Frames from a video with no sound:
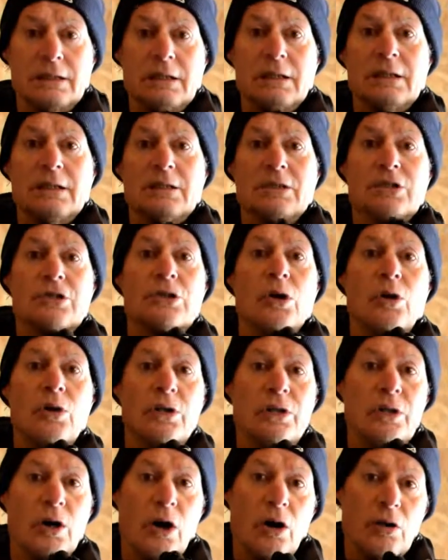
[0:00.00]

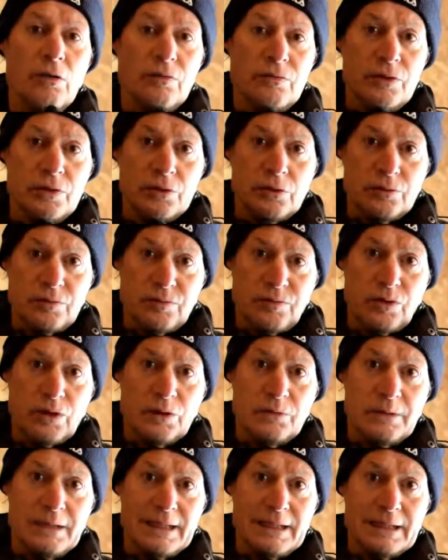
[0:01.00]
Synovial
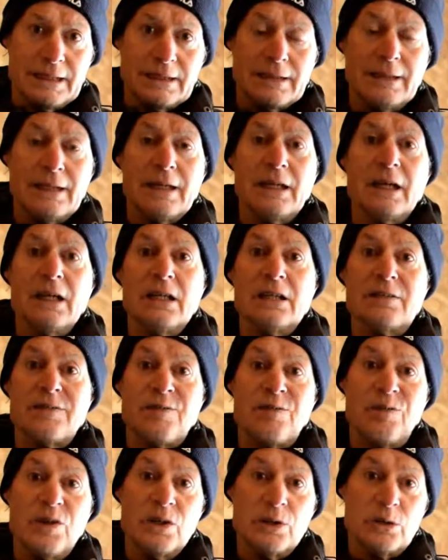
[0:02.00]
fluid is
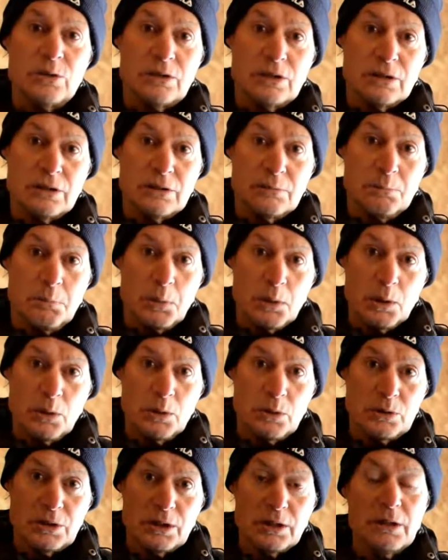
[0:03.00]
filtered
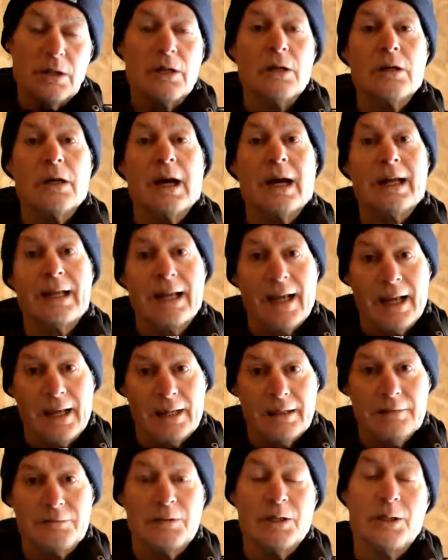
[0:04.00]
blood.
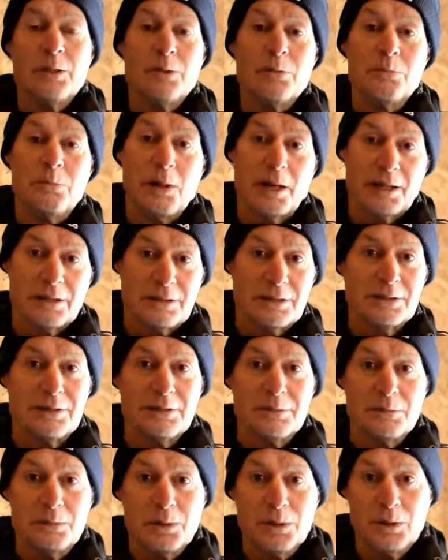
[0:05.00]
Again, we come back to
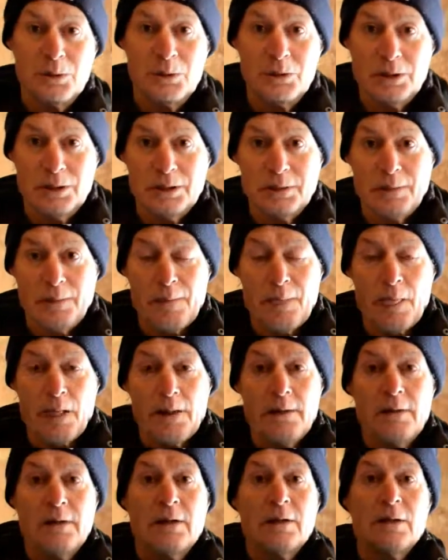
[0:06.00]
the blood.
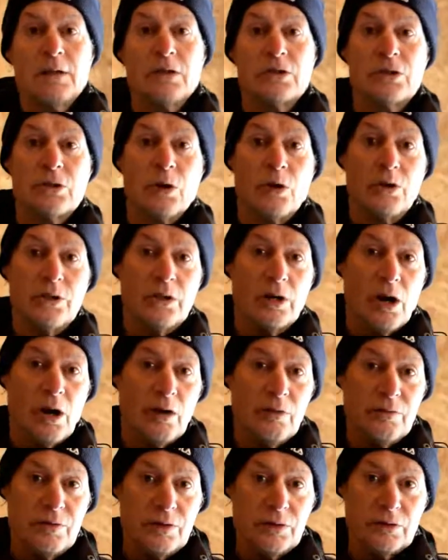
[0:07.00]
The
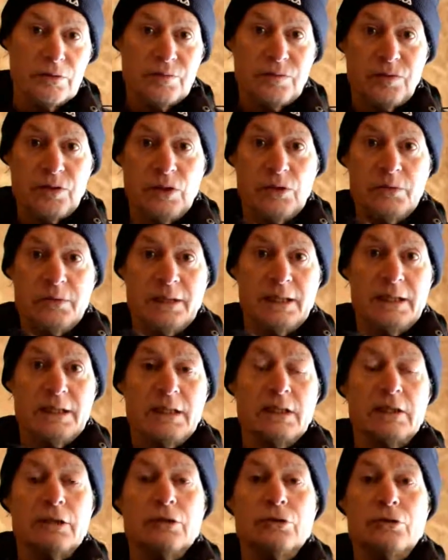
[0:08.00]
synovial fluid
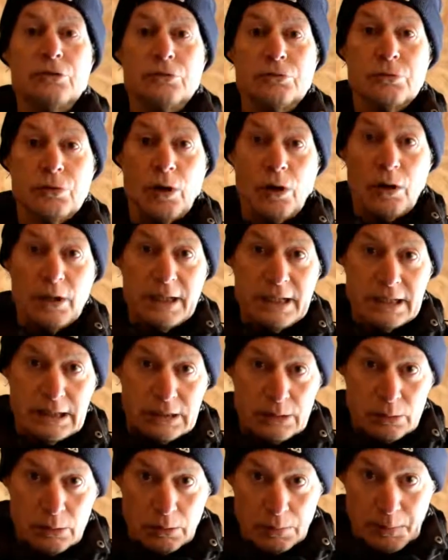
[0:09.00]

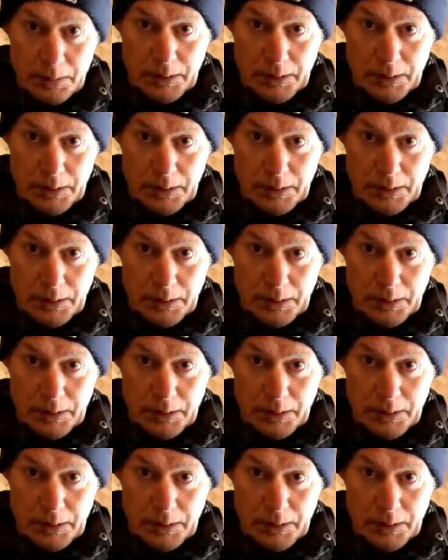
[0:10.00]
dries up